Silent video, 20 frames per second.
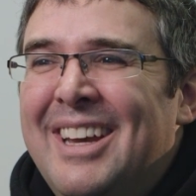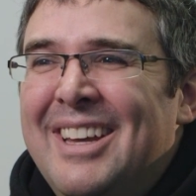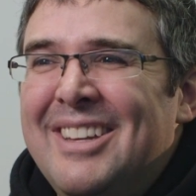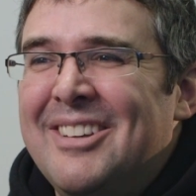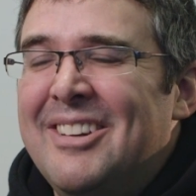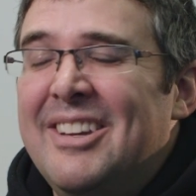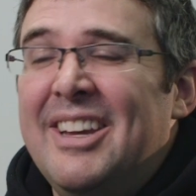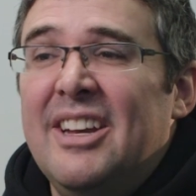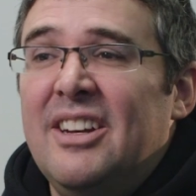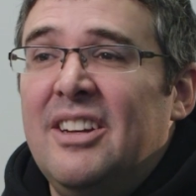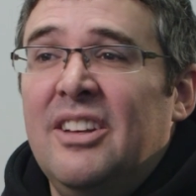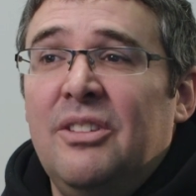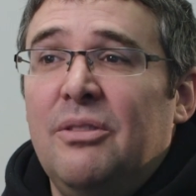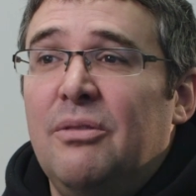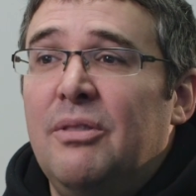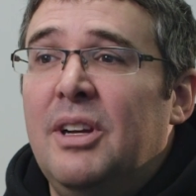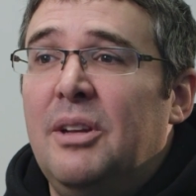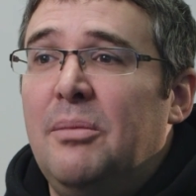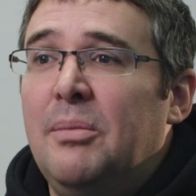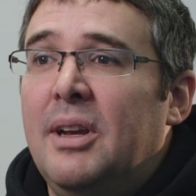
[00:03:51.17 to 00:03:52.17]
So yeah, it doesn't
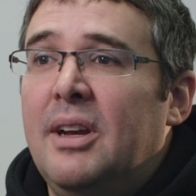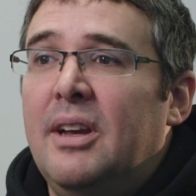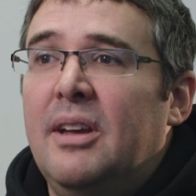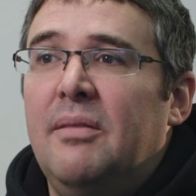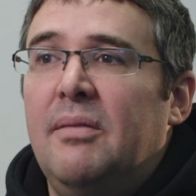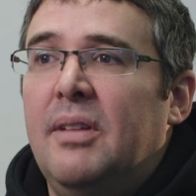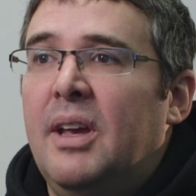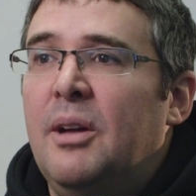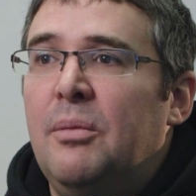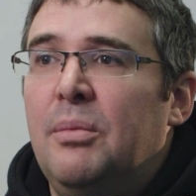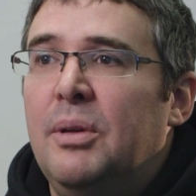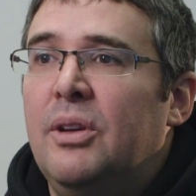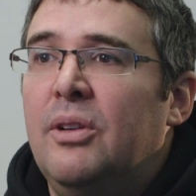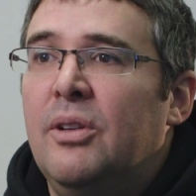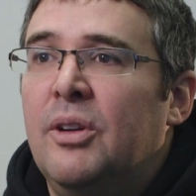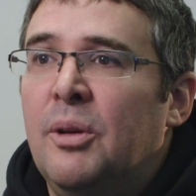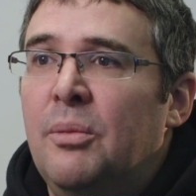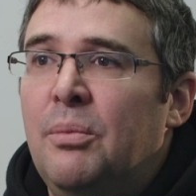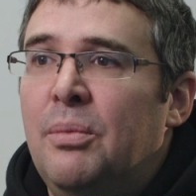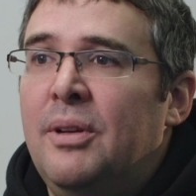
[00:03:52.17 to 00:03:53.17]
really matter how big
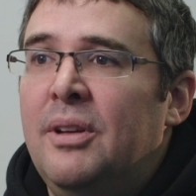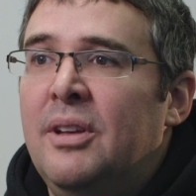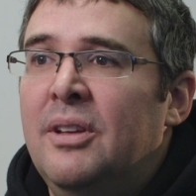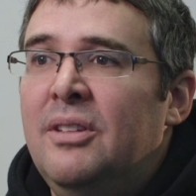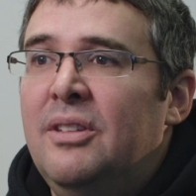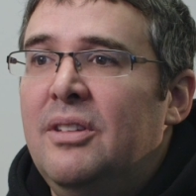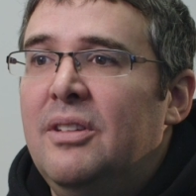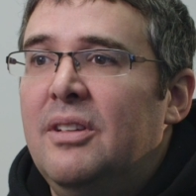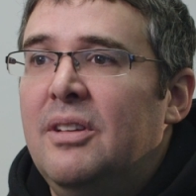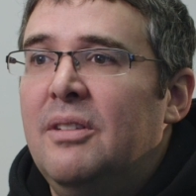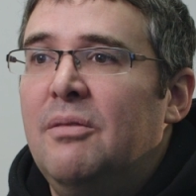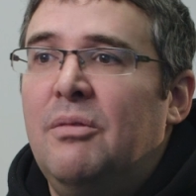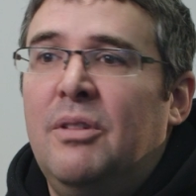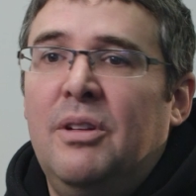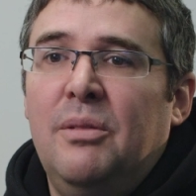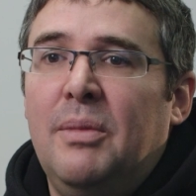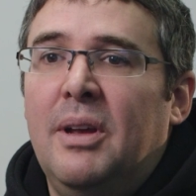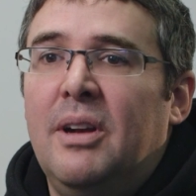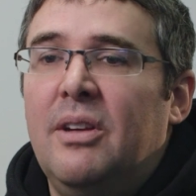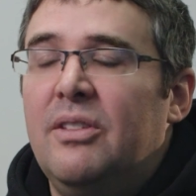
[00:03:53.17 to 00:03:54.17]
your company is. What
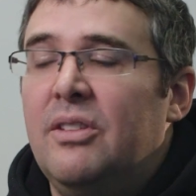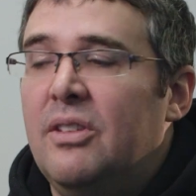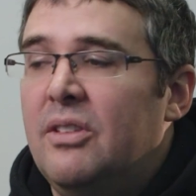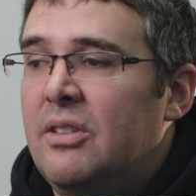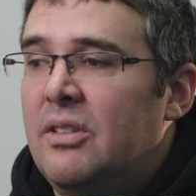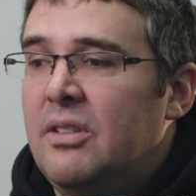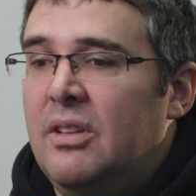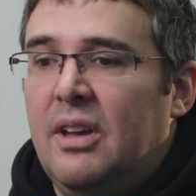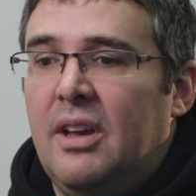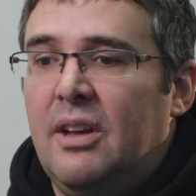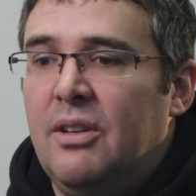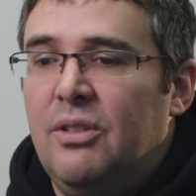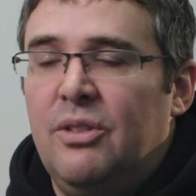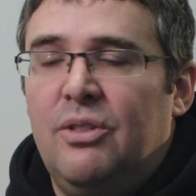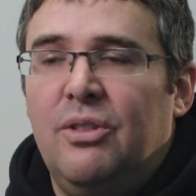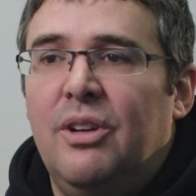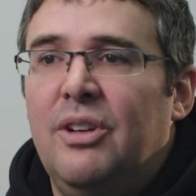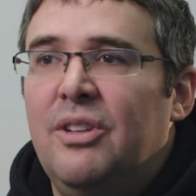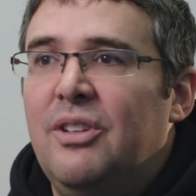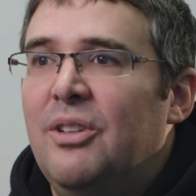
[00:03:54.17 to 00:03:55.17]
it matters is, are you
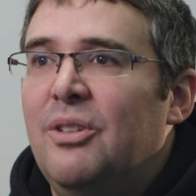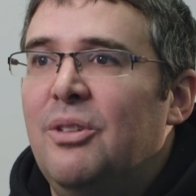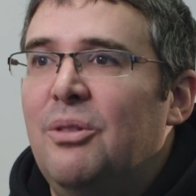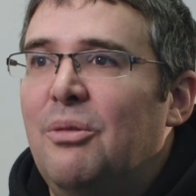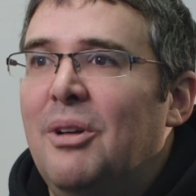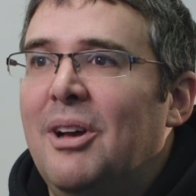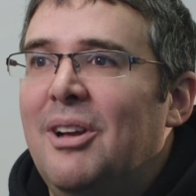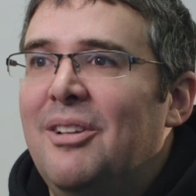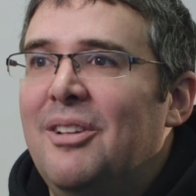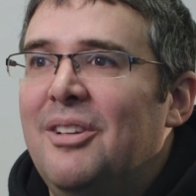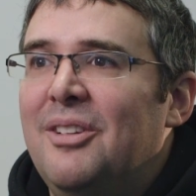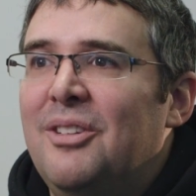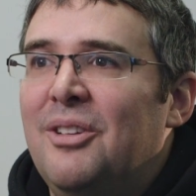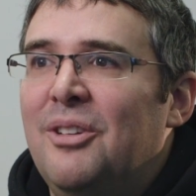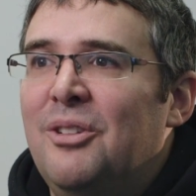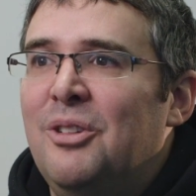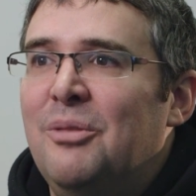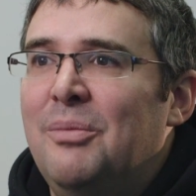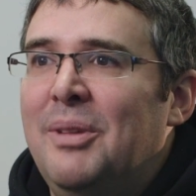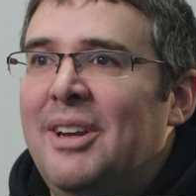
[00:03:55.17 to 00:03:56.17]
trying to do well on
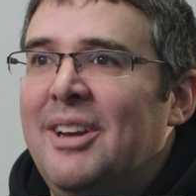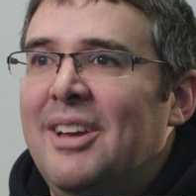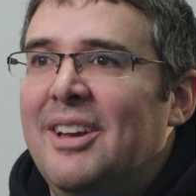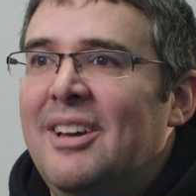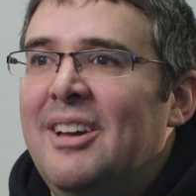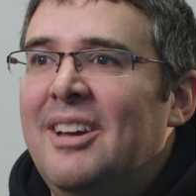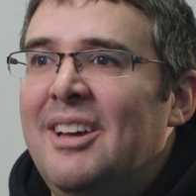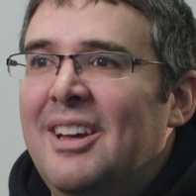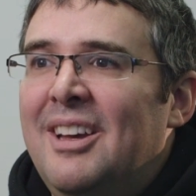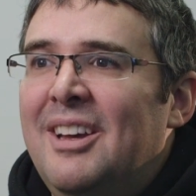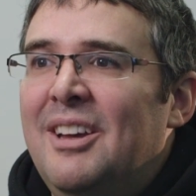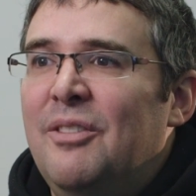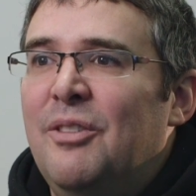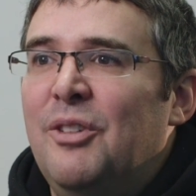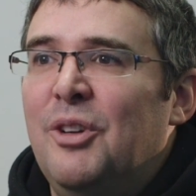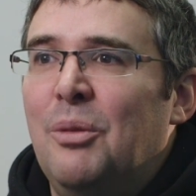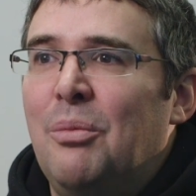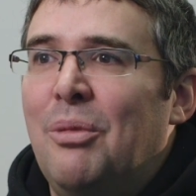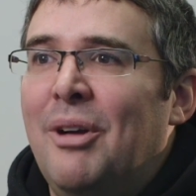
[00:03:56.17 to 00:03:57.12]
social media for your